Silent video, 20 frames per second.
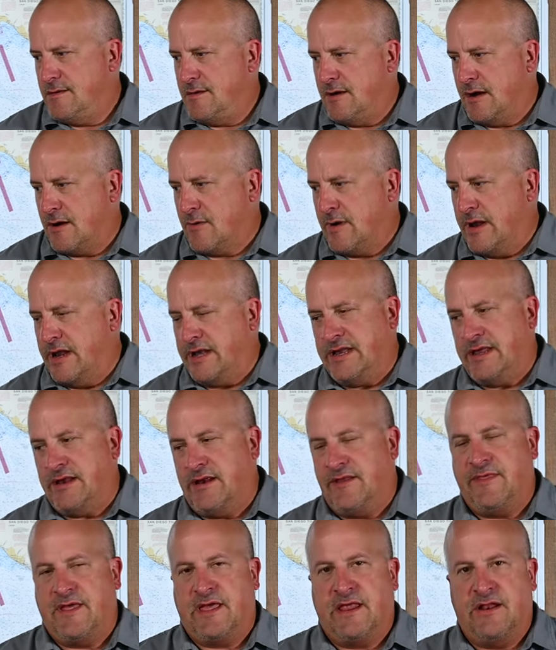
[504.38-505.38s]
I'll write it down,
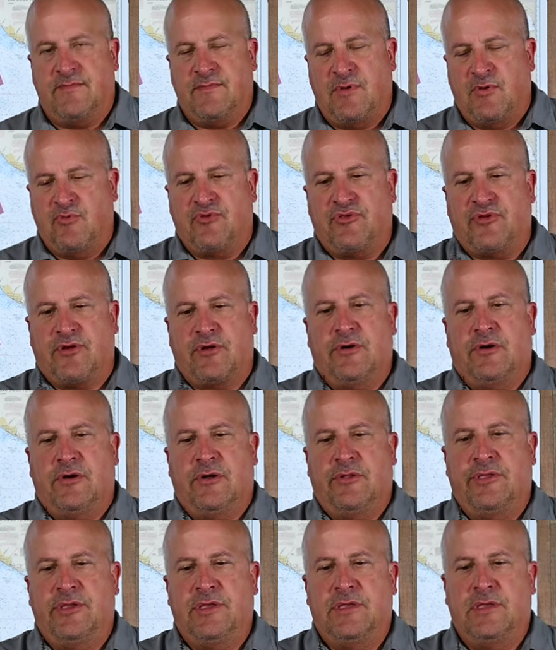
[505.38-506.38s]
I think, I don't remember what they're
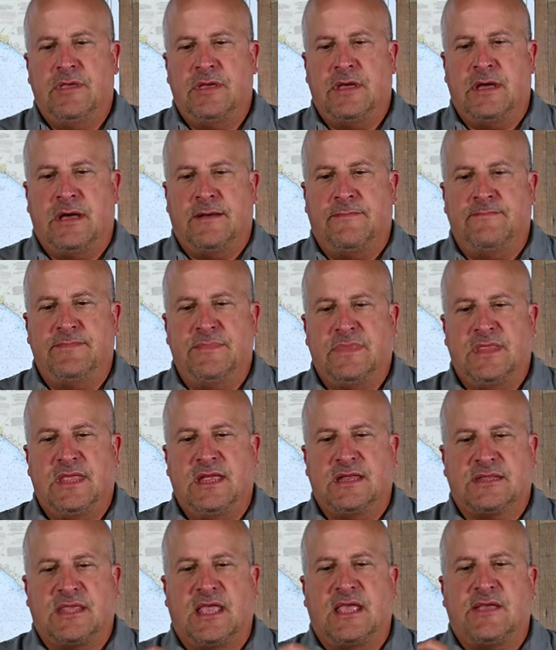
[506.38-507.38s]
called. Um,
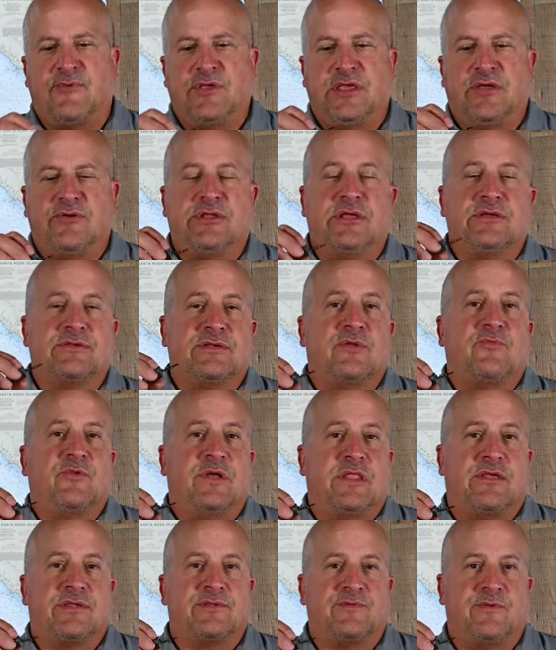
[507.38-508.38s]
it's like what you would use on a
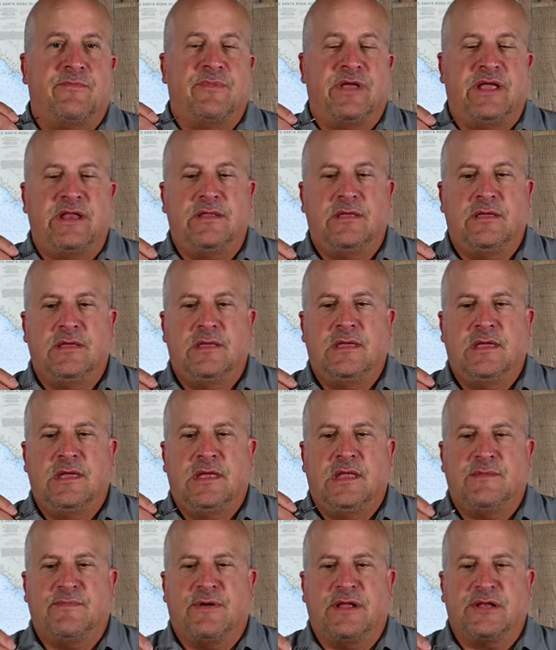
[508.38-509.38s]
weedless swim bait
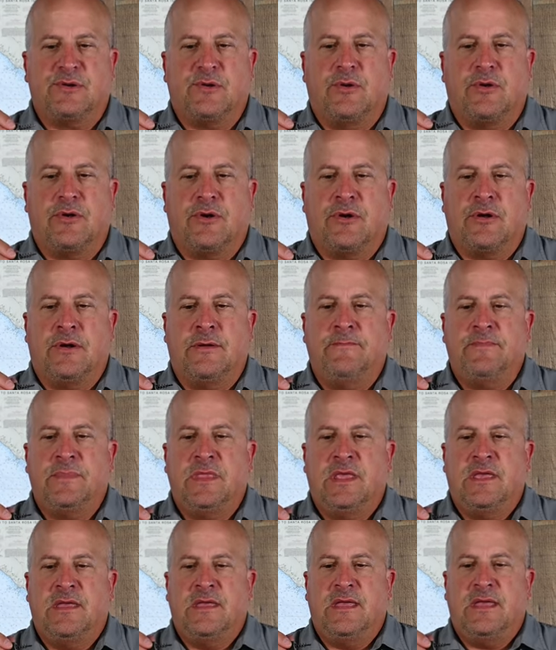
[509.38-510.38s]
by Trokar.
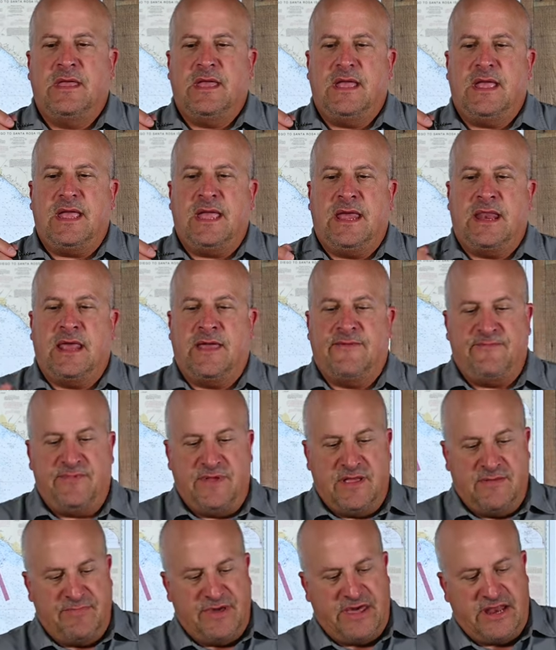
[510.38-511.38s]
And I've
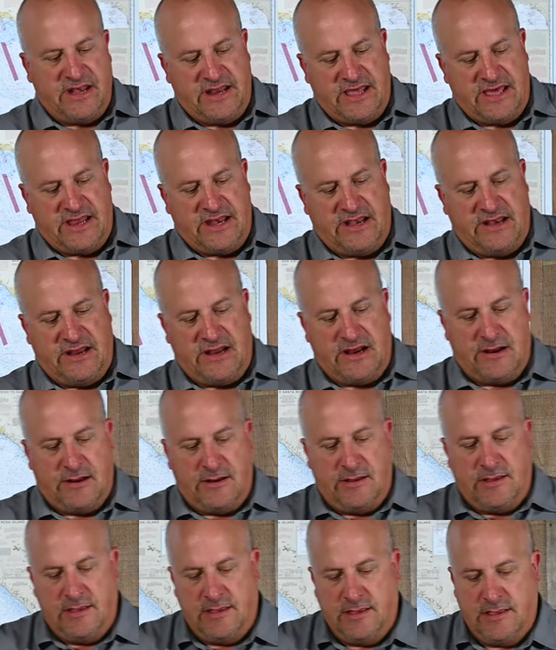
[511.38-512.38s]
embedded that in
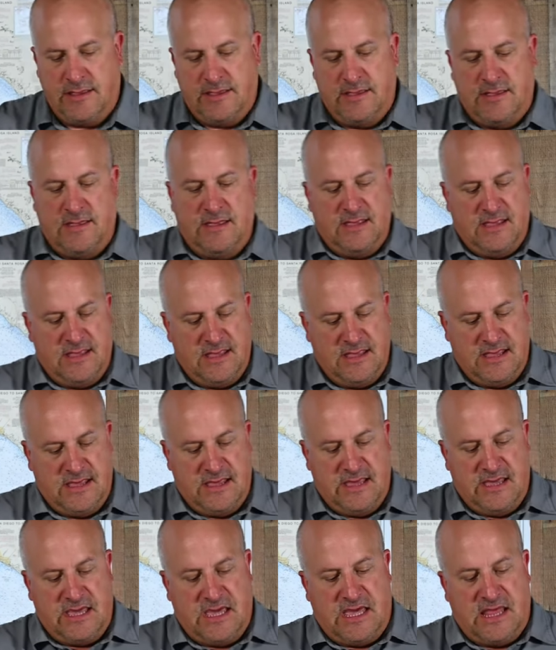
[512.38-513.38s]
there,
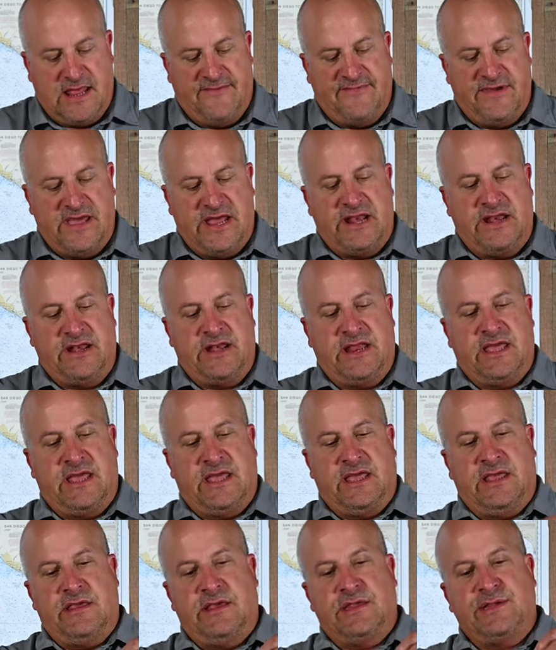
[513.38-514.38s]
and I've added
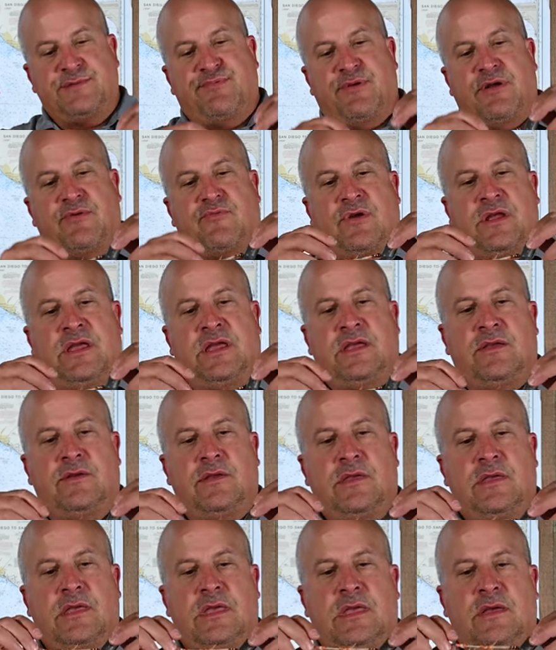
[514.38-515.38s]
a split ring
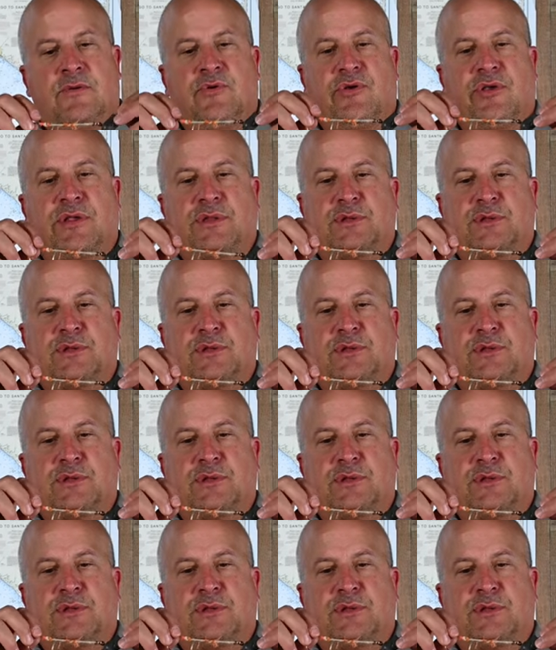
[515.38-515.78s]
with a